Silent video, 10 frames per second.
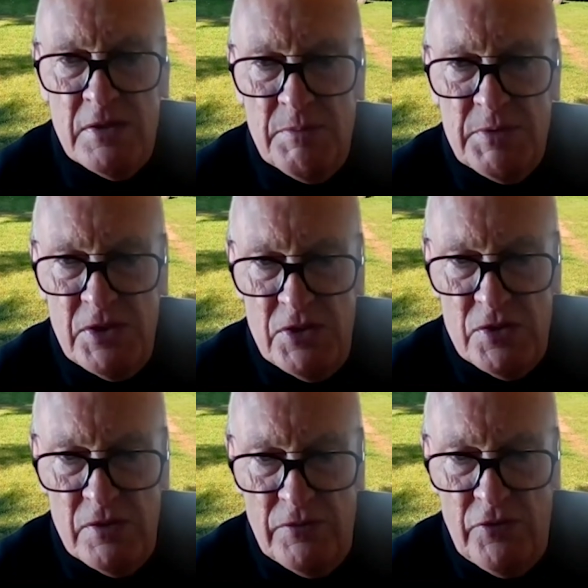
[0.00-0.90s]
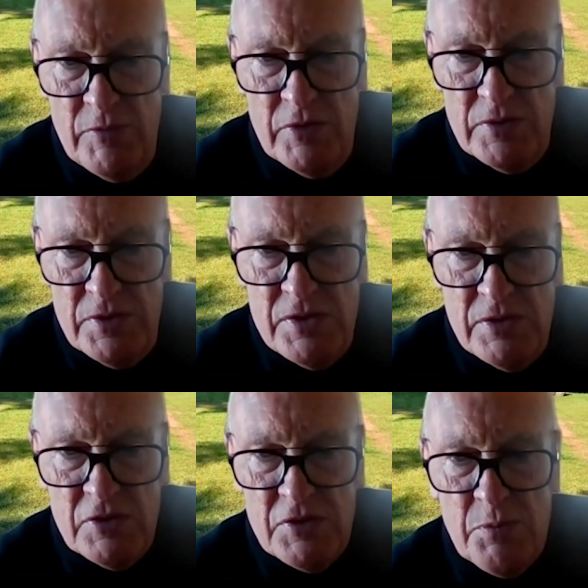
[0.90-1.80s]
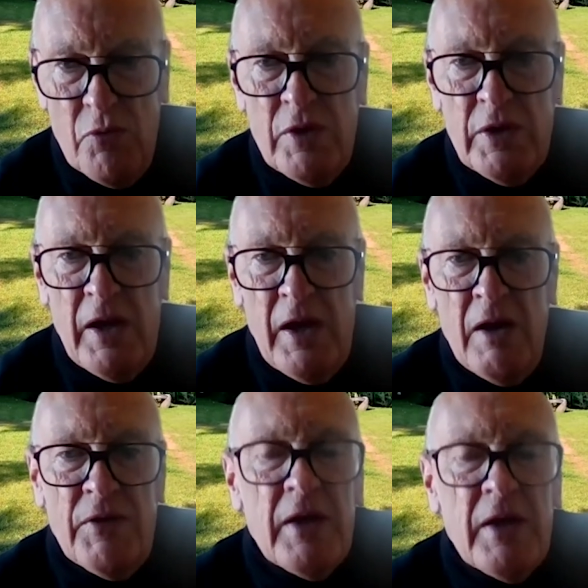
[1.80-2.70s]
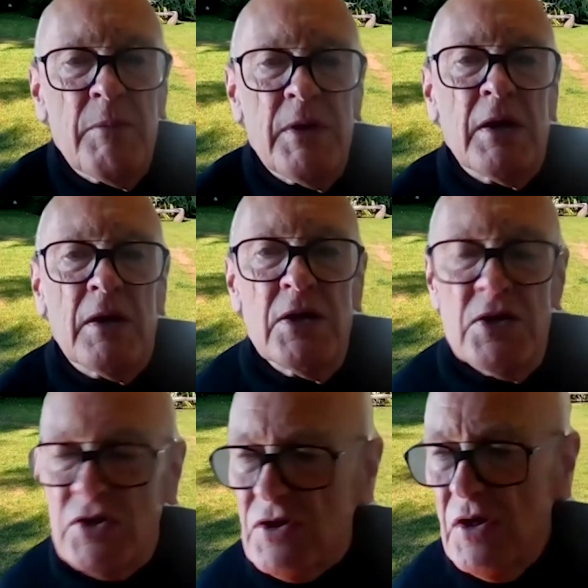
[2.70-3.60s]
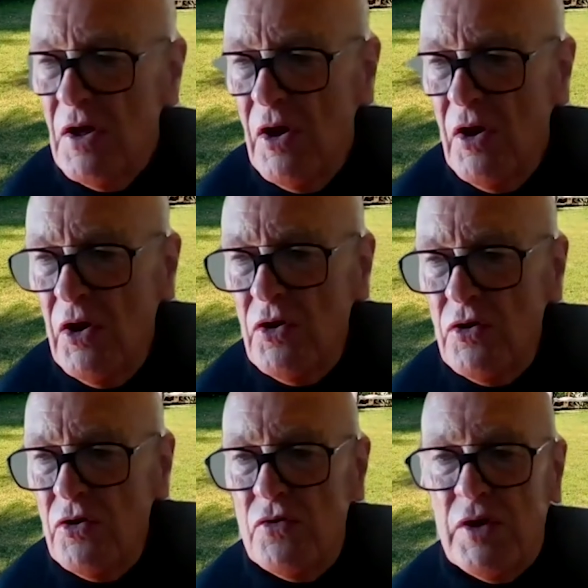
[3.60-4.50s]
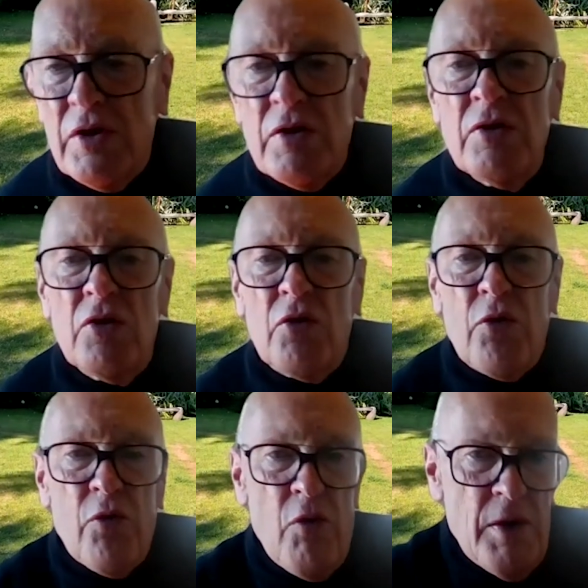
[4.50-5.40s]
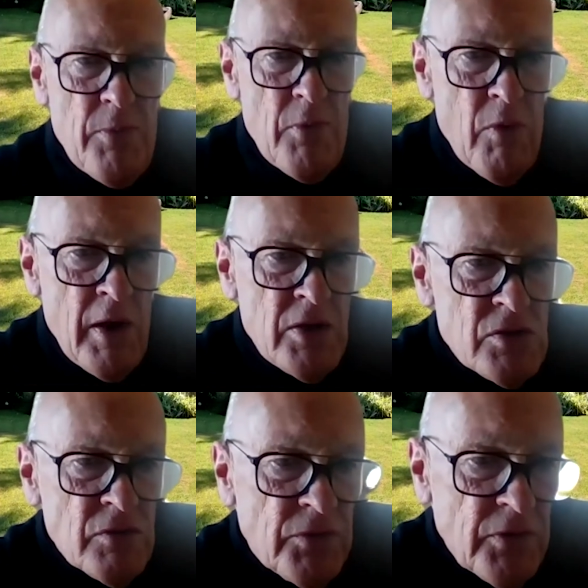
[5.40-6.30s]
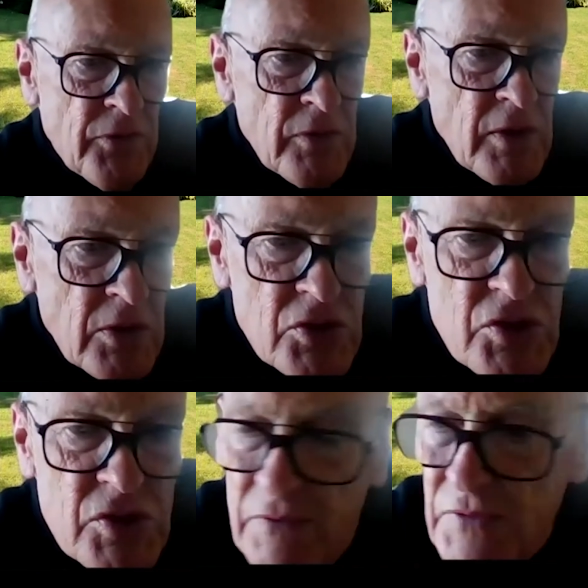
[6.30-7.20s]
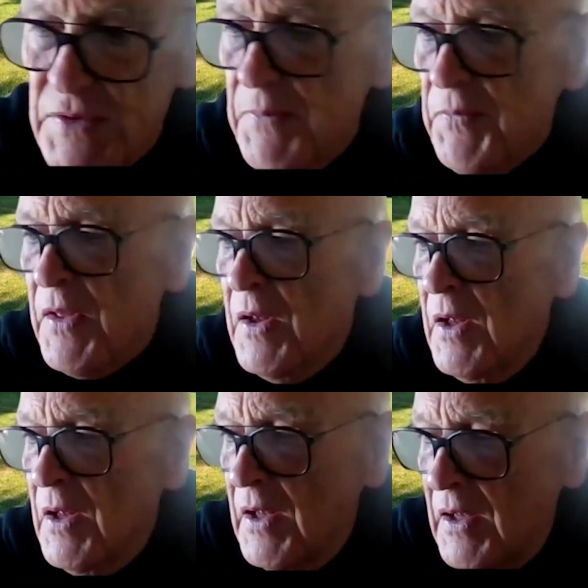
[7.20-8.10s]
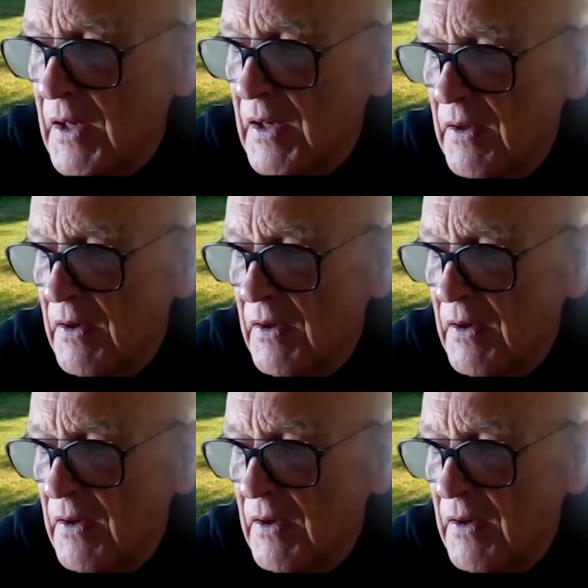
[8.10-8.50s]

the potential of communities and exploring how that can be unleashed, you get an incredible range of different initiatives. I've